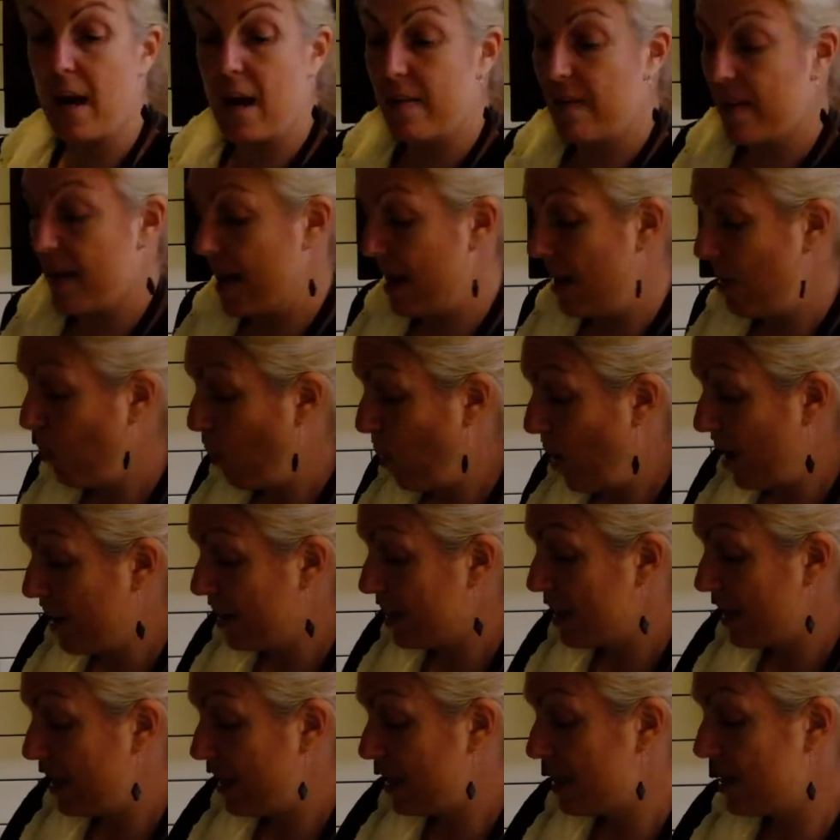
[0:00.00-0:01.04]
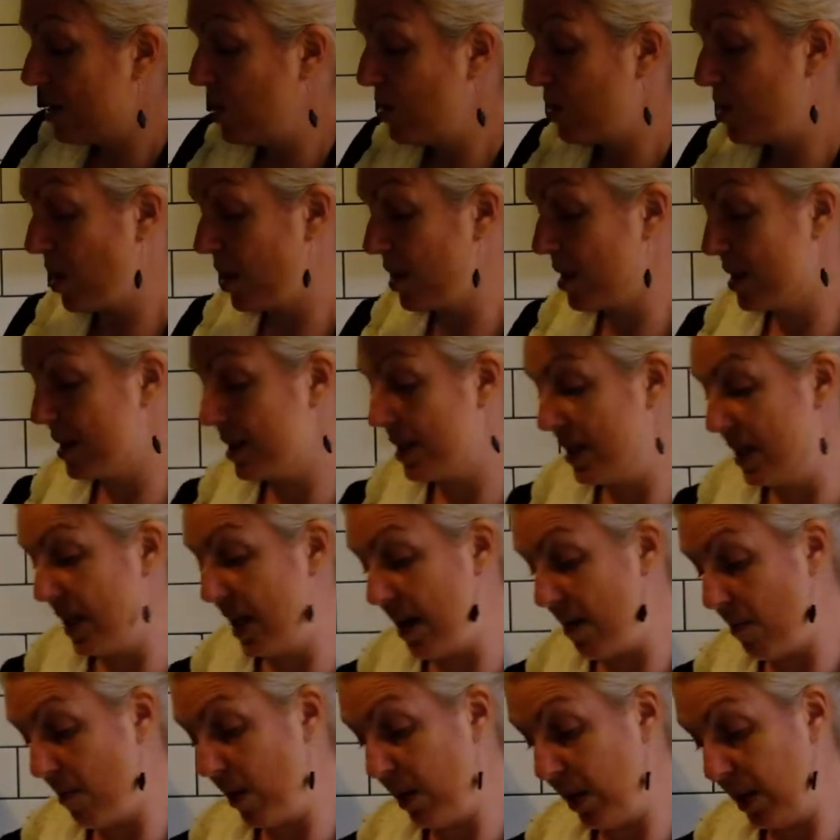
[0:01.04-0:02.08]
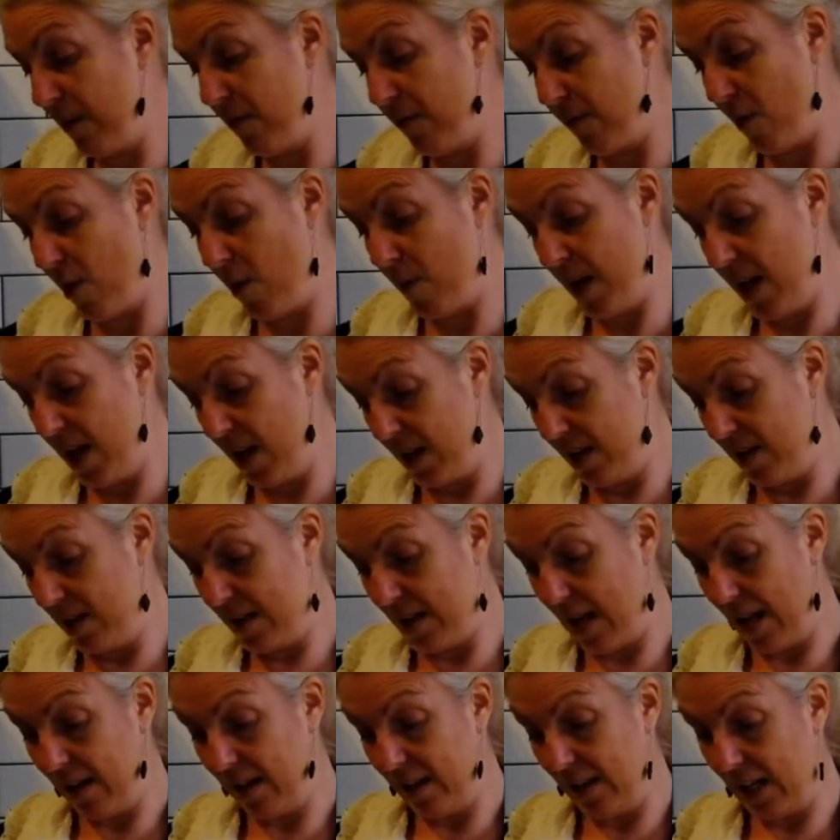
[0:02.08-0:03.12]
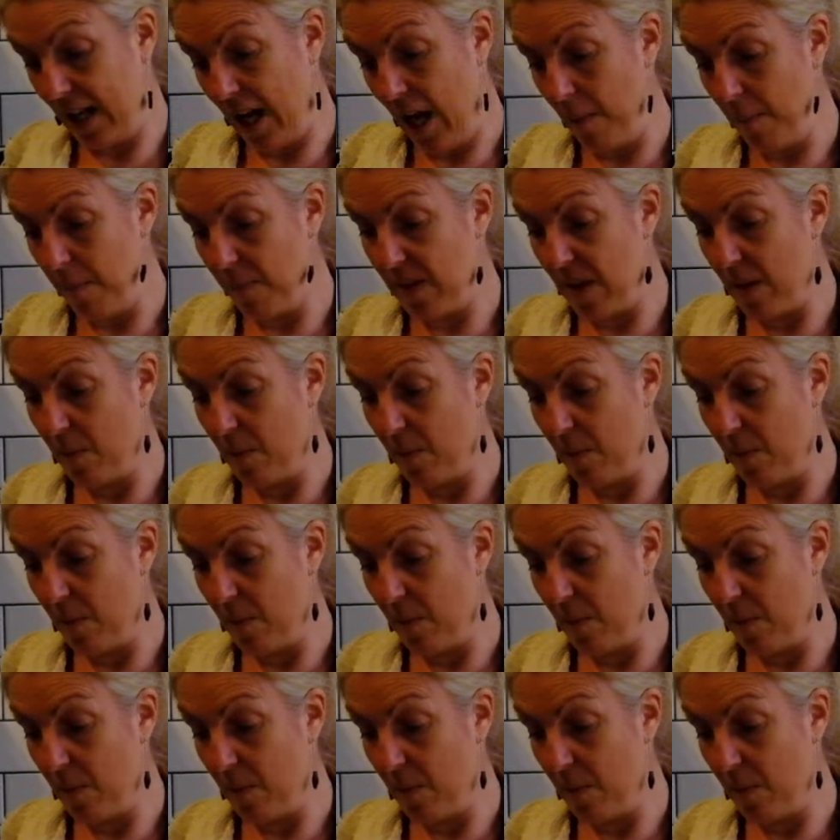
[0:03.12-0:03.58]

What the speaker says: And then once you start to see it really firming and settling up,